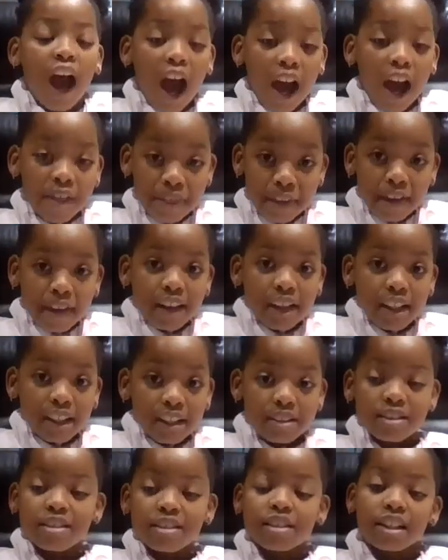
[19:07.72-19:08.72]
I think
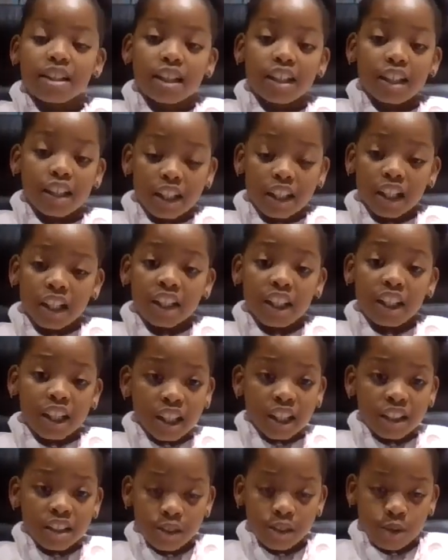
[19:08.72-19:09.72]
it
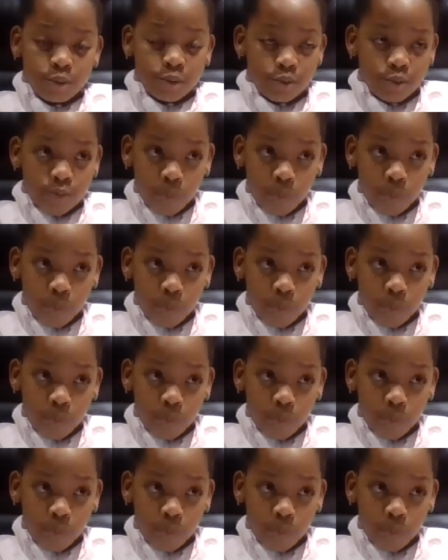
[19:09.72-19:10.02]
is